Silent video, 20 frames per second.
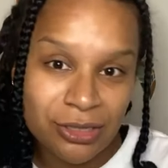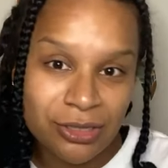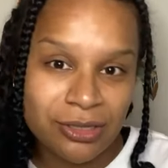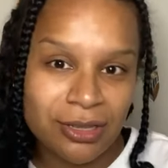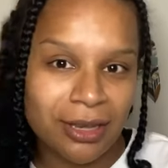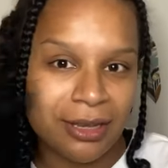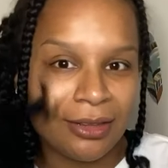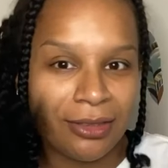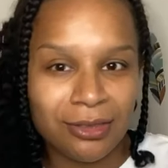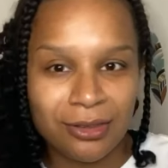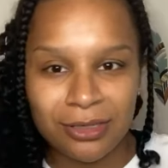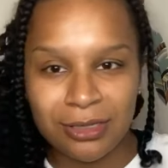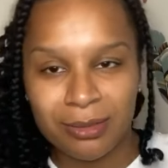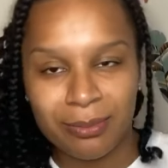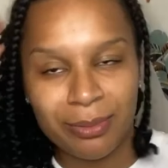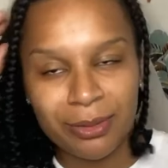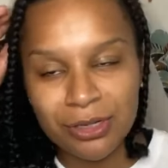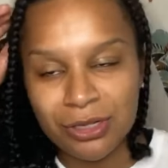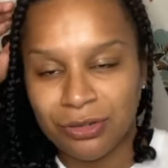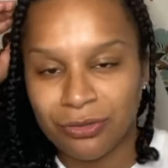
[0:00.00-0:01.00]
Like there's a
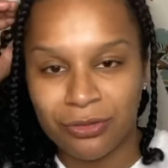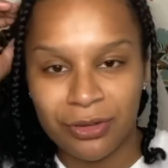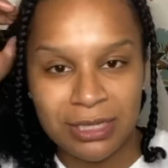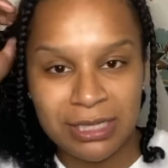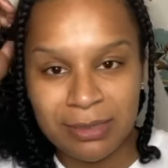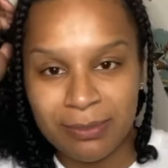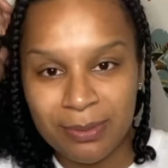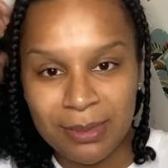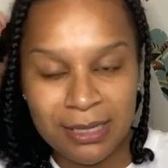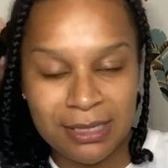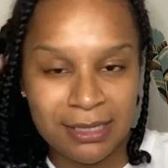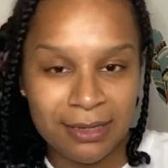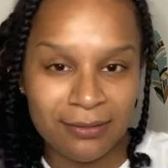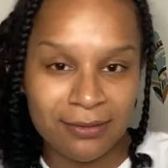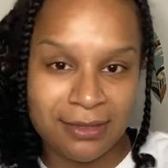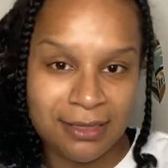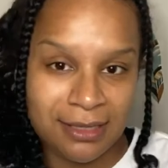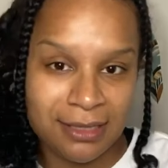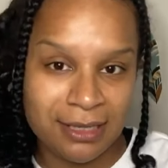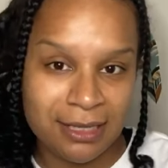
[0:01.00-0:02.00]
bunch of recipes I've
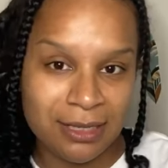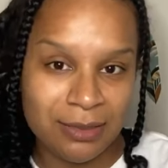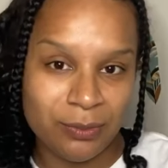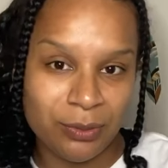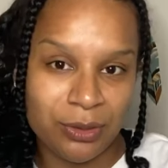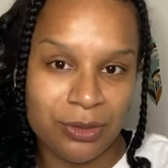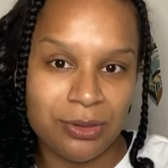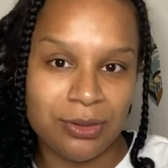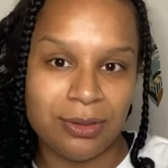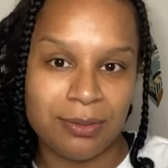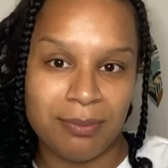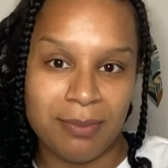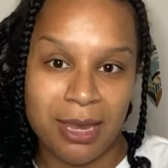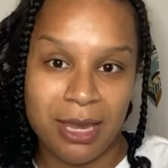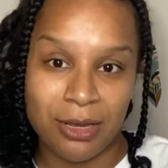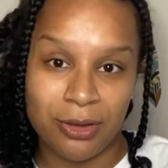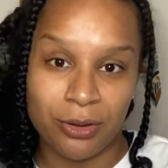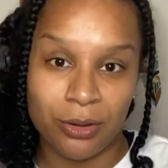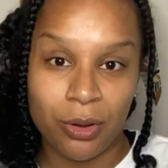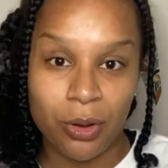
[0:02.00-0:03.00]
seen where you can make
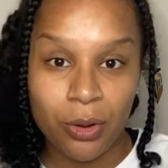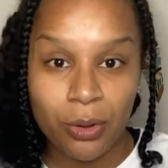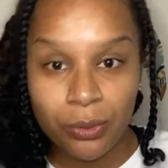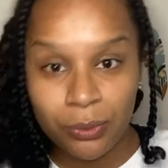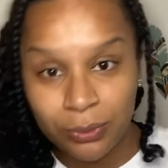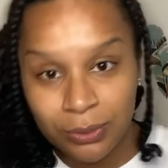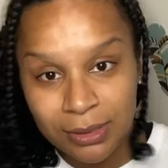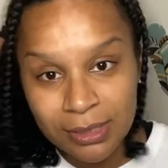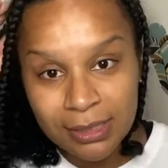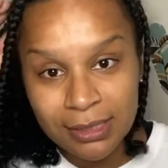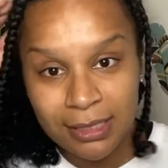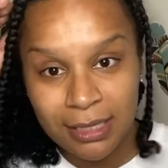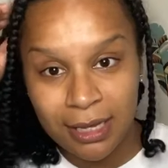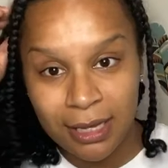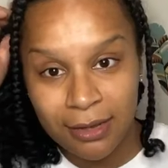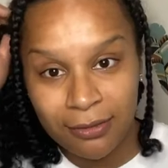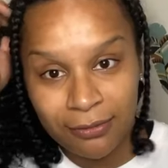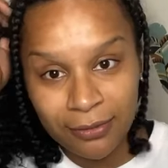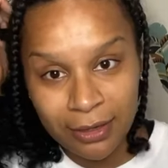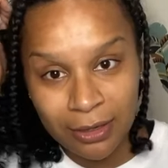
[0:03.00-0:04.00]
your own
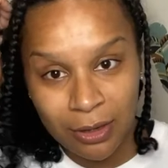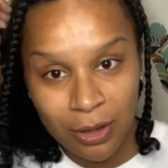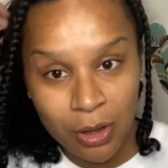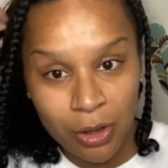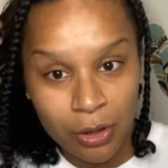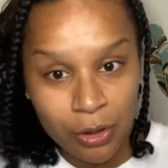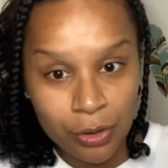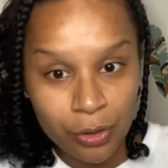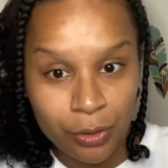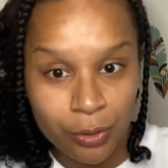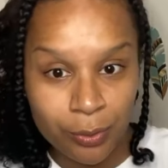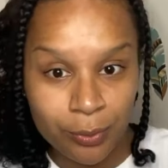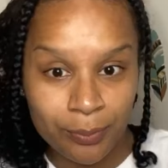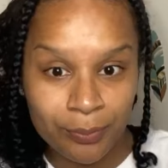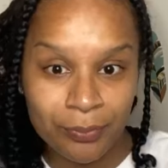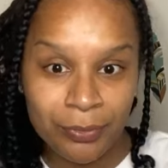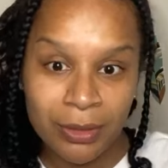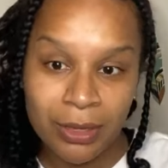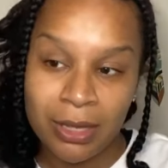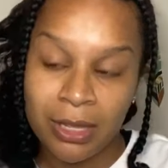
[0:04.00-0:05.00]
stuff at home.
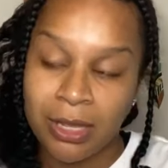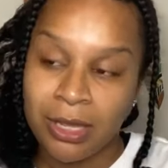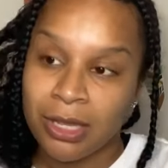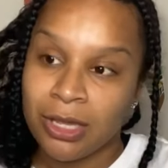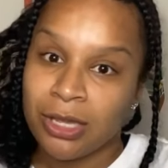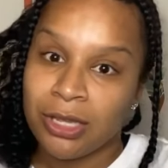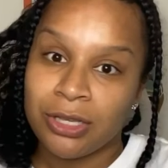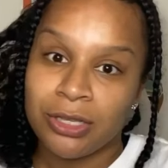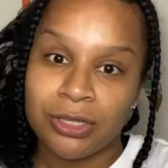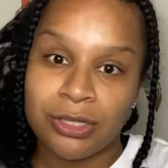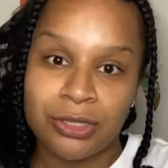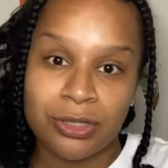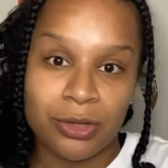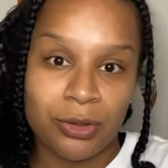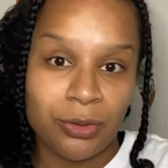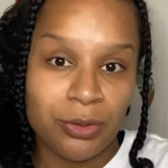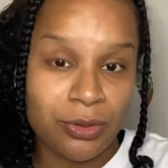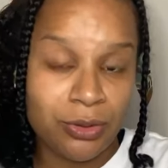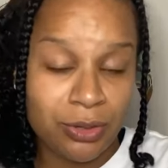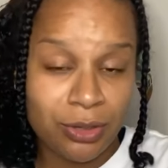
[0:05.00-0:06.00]
So
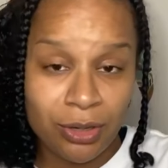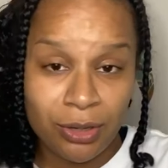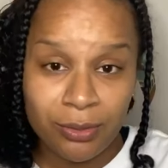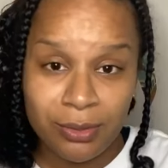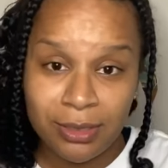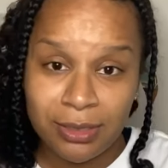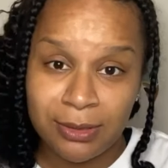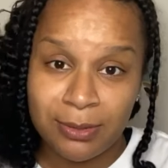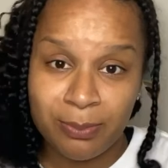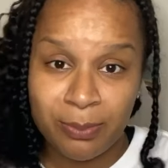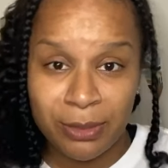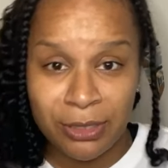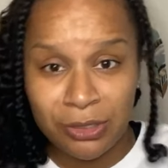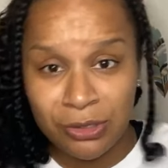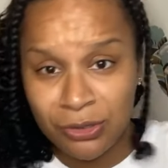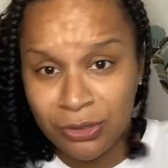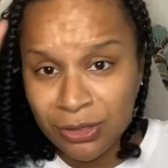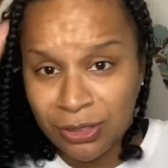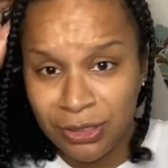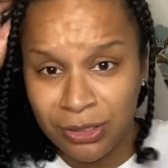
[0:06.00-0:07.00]
you can always
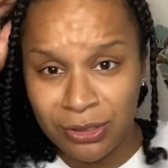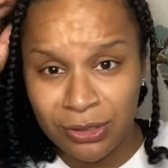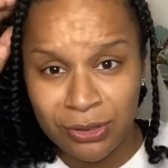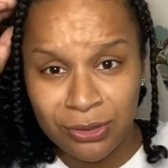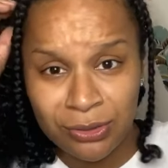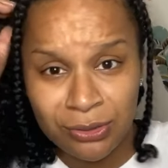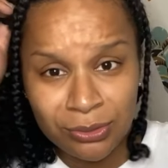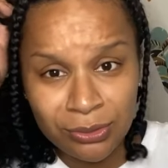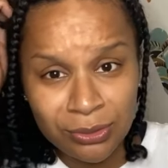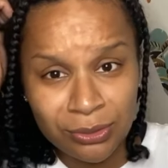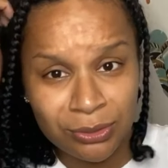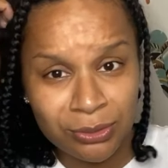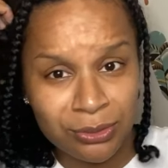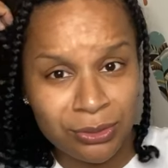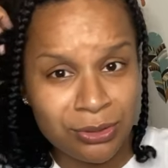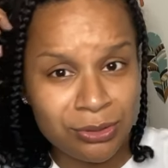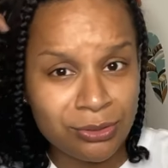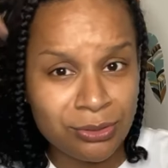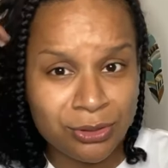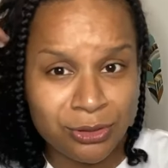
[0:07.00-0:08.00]
Pinterest, Google,
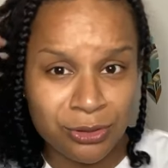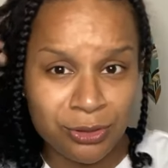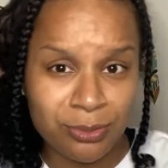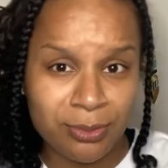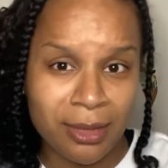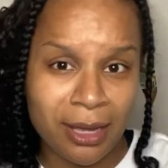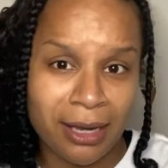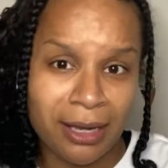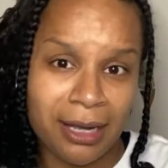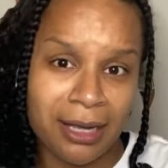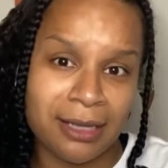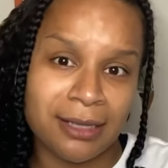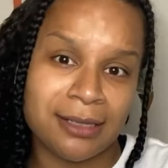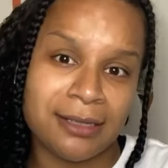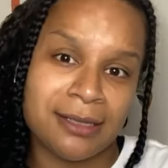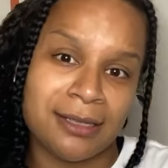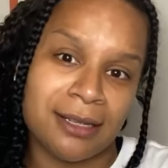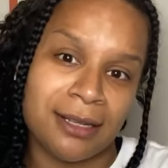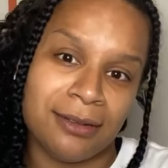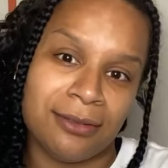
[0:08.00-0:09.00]
YouTube, that kind of
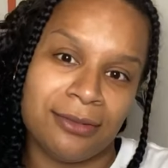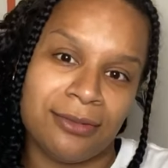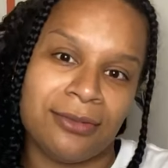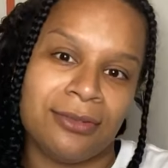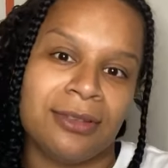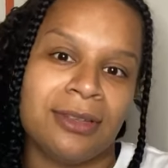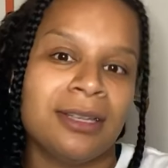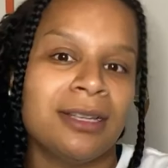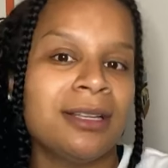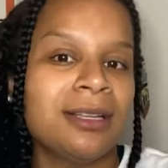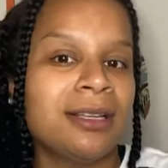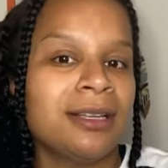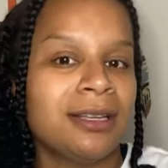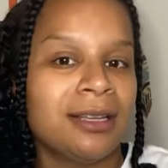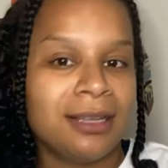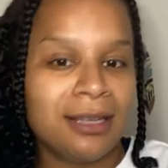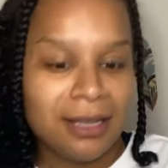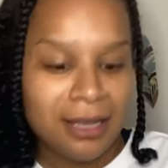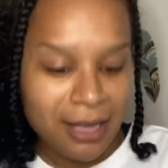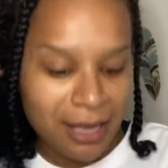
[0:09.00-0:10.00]
stuff.
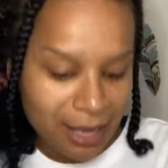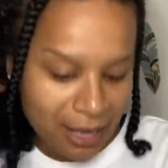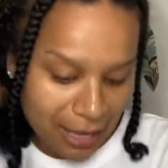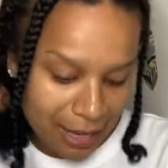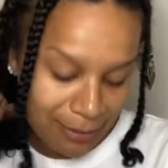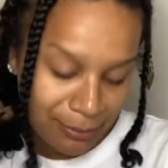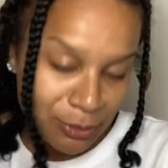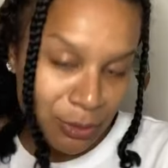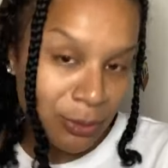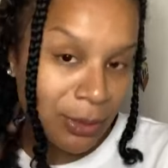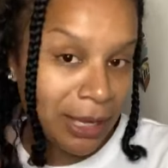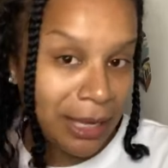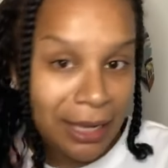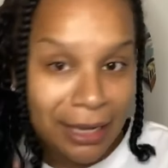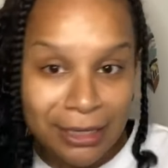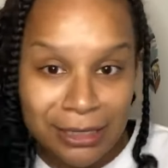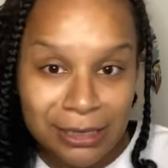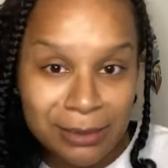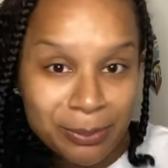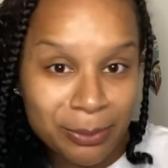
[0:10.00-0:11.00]
I'm no
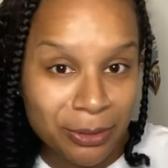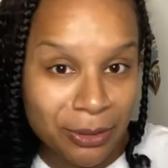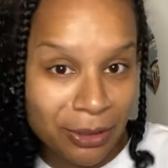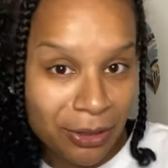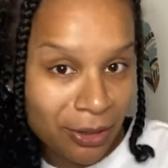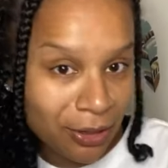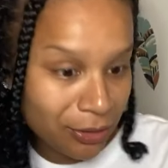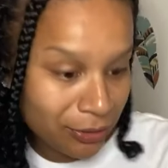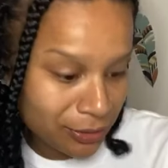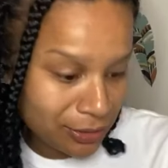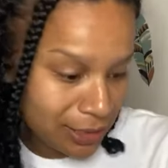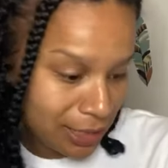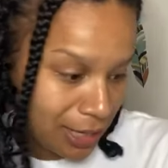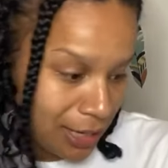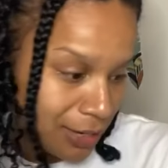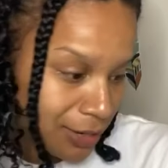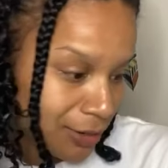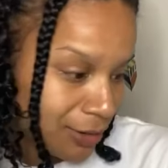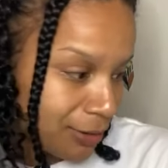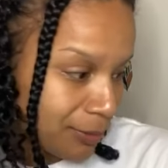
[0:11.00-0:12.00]
expert on all this
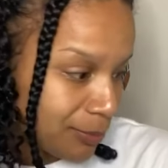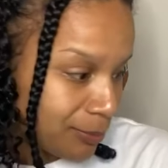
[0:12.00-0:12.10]
hair.